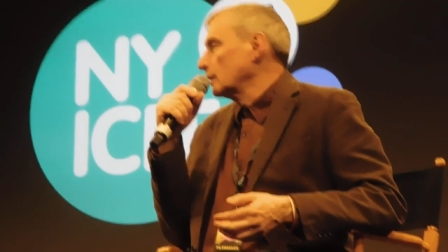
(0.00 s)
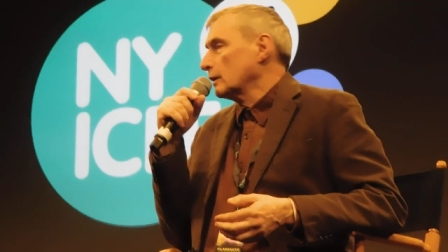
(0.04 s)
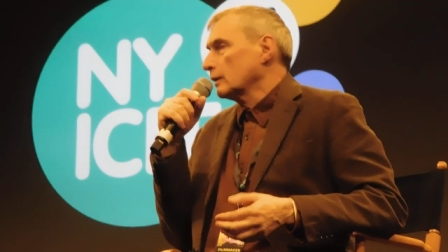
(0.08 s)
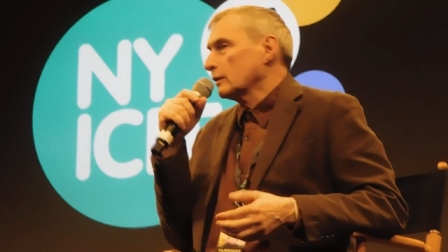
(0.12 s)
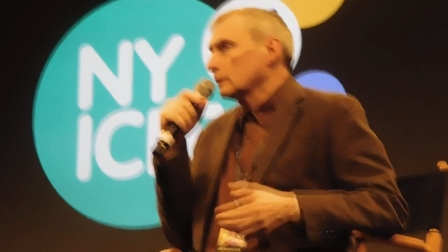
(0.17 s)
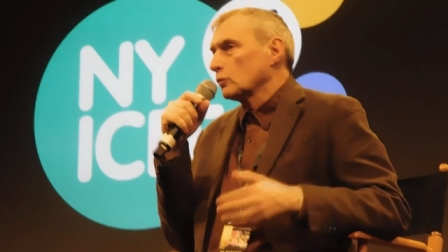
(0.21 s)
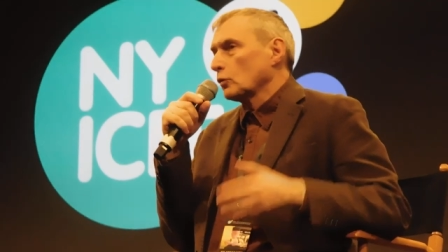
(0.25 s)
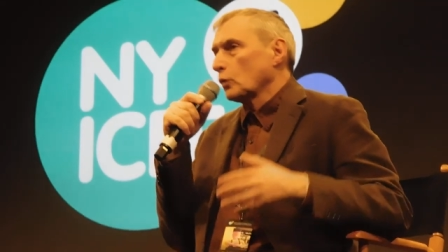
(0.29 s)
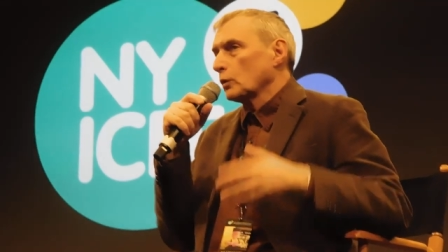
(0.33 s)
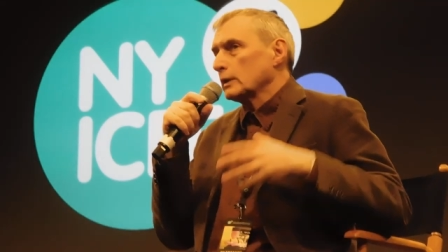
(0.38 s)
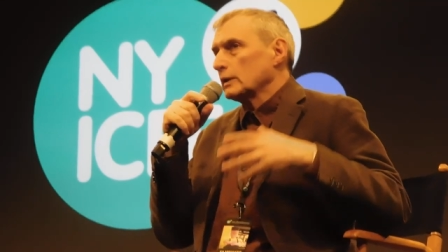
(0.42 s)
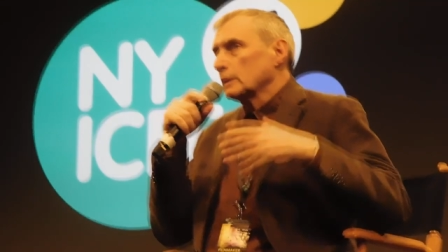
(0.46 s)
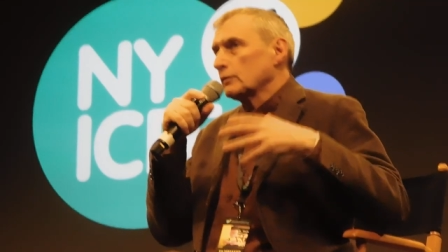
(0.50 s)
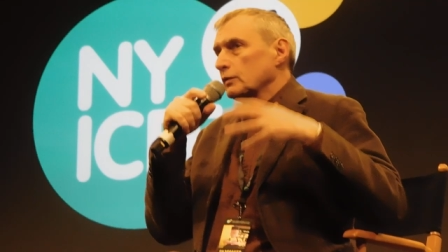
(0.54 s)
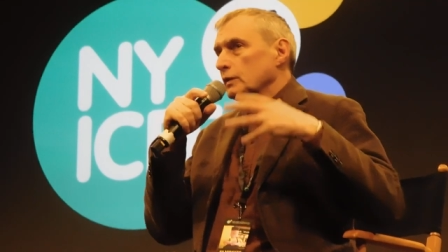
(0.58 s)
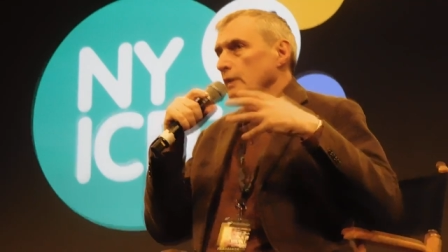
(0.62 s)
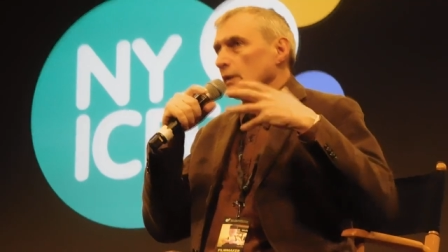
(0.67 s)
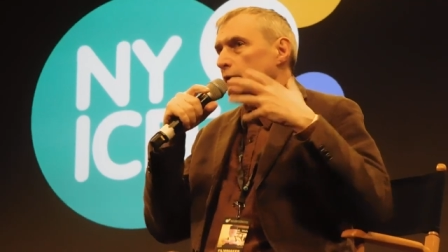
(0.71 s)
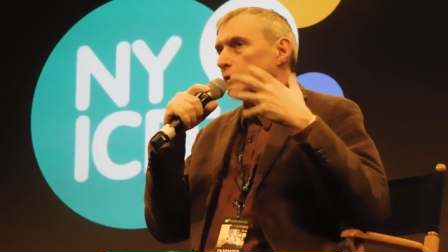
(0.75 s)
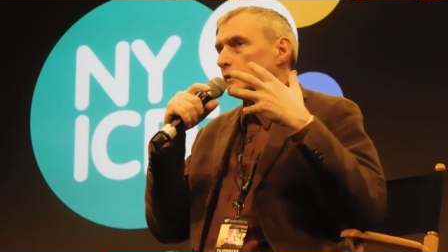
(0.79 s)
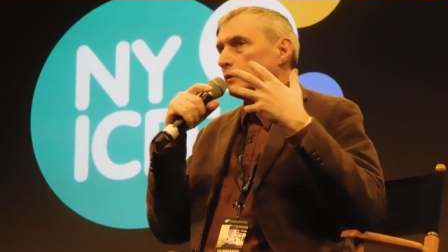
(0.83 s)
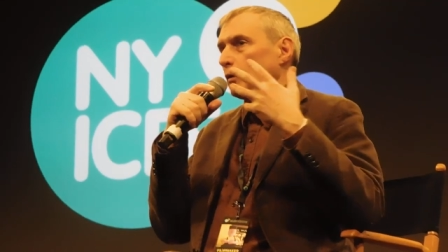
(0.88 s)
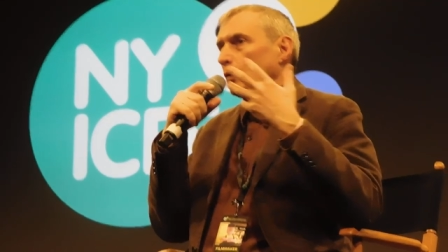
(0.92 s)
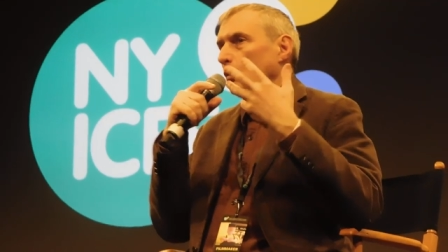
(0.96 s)
So he
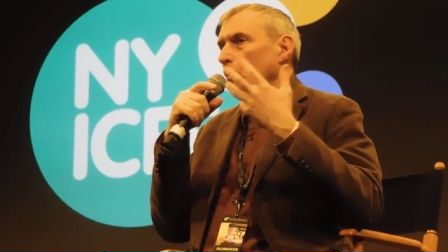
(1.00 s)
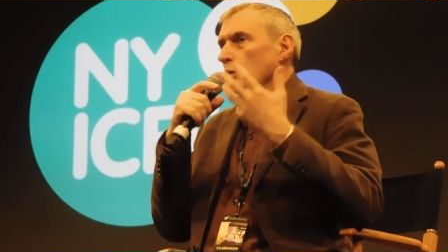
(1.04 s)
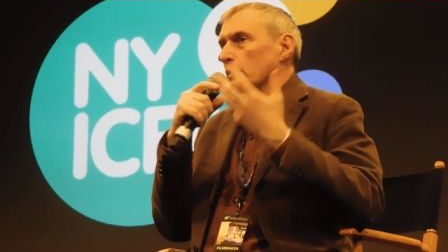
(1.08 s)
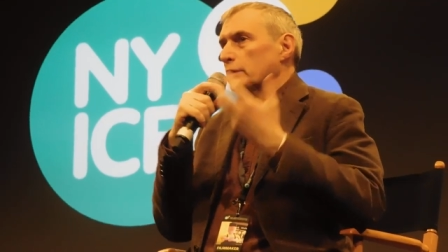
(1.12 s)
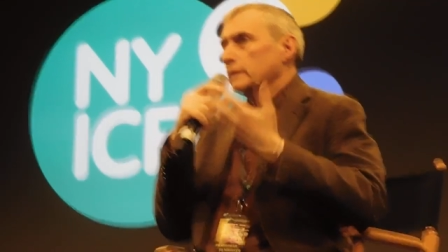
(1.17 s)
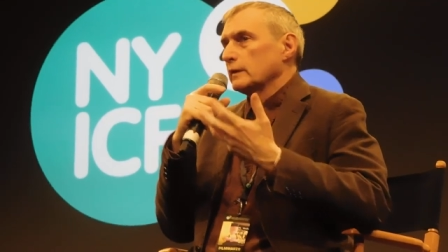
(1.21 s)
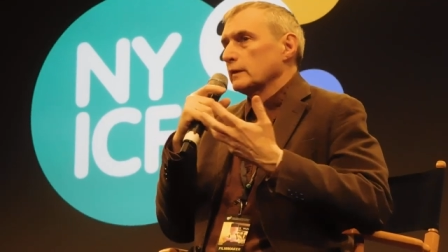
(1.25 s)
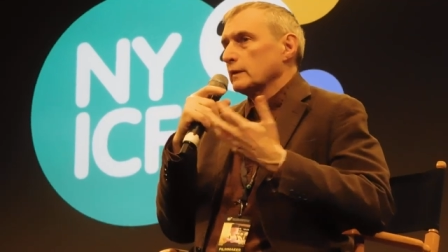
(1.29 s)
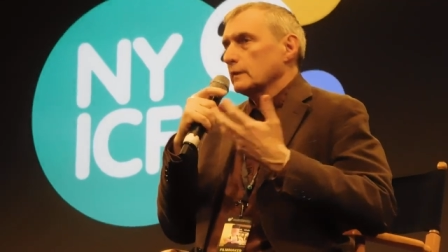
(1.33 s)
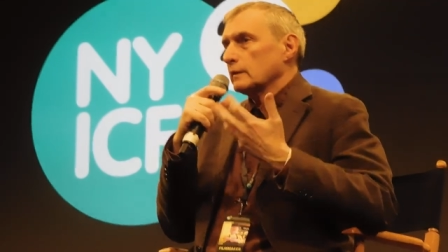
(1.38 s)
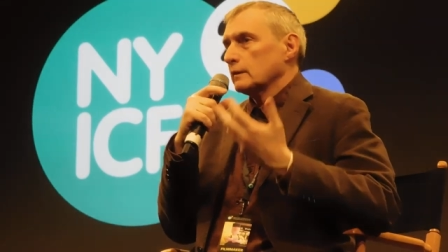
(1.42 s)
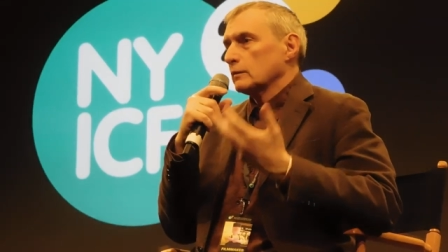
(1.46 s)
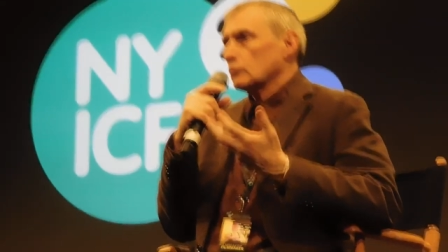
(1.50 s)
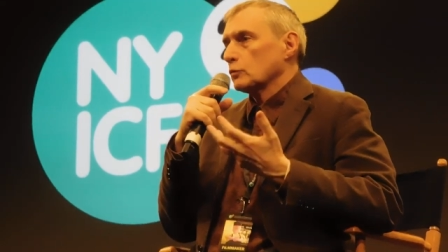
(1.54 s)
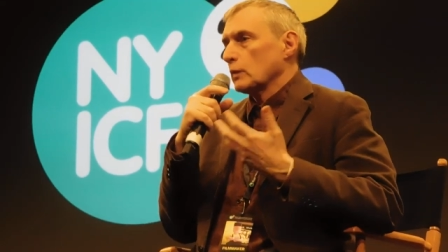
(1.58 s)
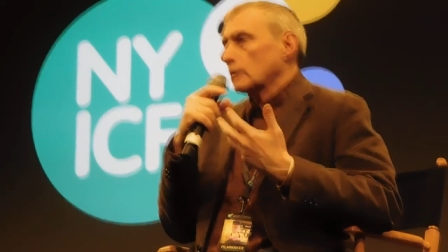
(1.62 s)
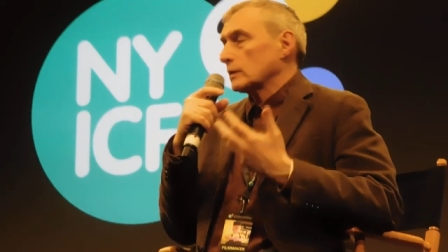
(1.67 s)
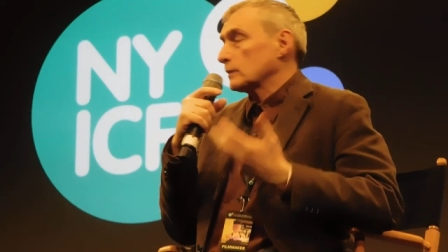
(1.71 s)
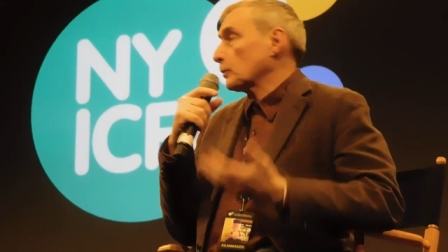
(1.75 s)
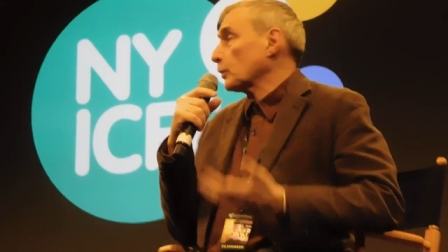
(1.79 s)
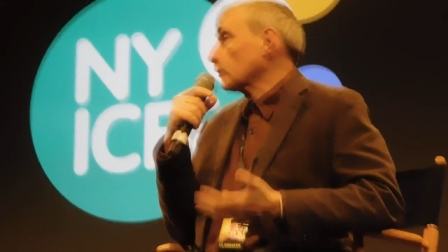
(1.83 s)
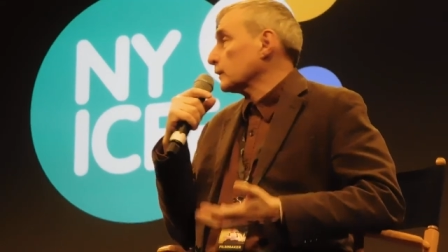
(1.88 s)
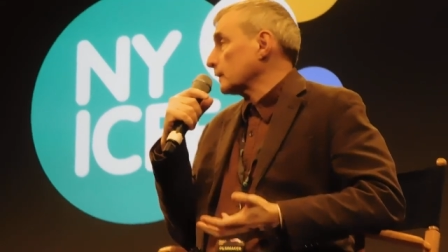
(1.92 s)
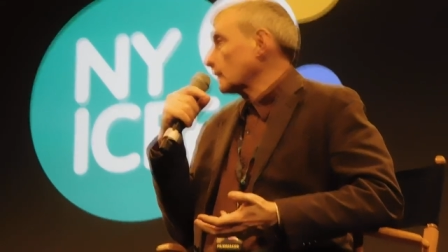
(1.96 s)
feels all this
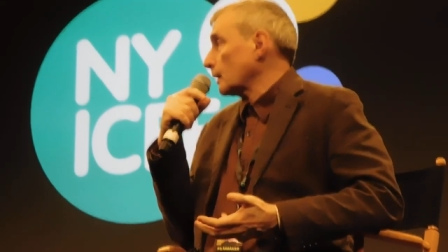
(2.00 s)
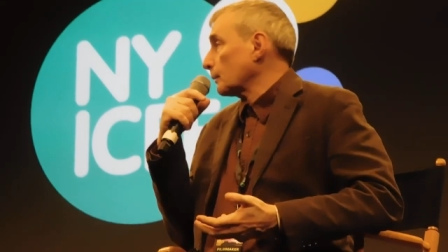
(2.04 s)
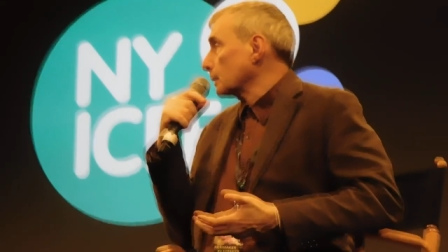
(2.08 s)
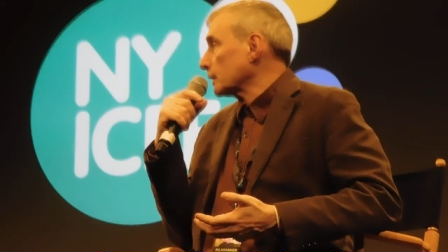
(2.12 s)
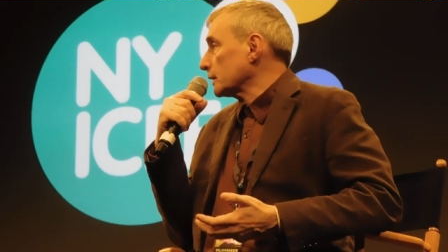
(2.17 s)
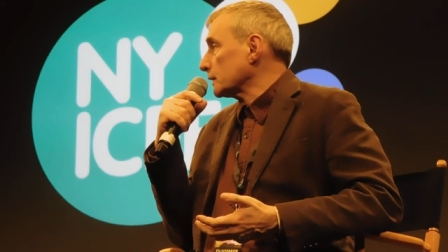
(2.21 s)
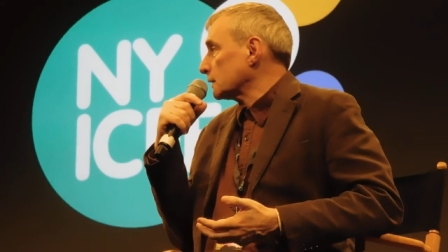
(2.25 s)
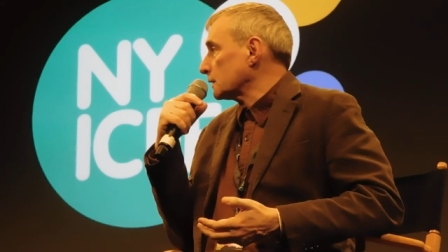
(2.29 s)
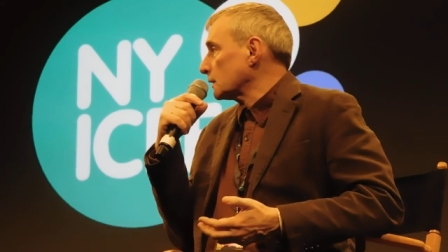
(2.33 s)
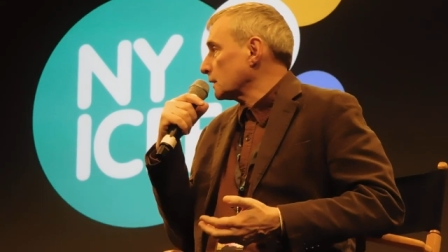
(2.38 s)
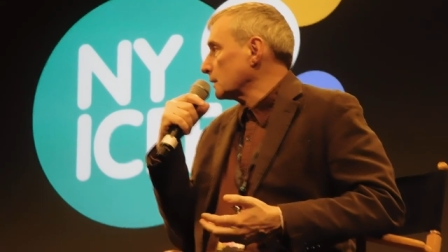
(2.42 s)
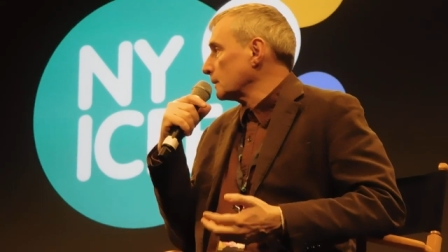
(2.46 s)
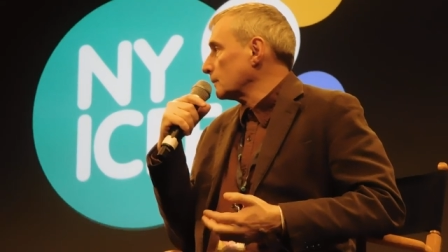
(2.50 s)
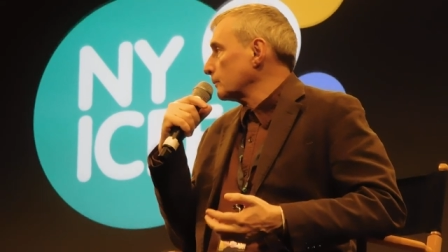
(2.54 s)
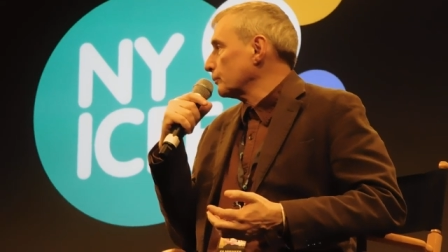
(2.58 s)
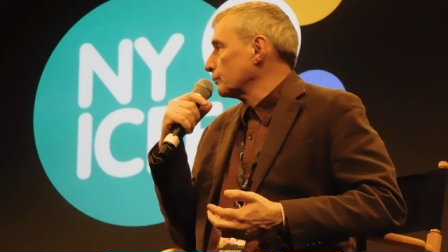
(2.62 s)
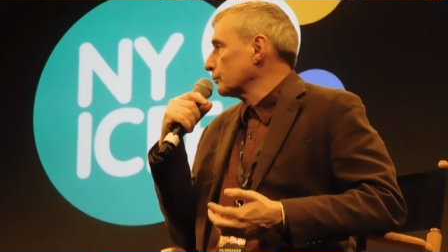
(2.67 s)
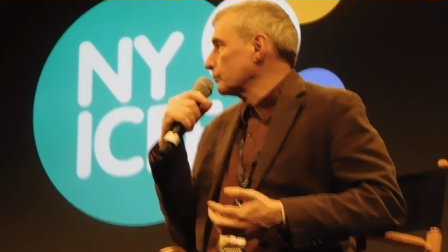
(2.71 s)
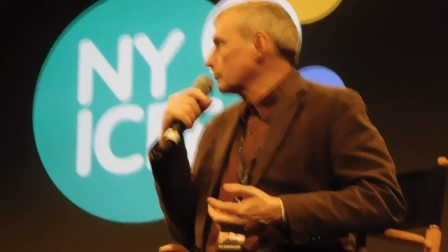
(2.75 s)
responsibility.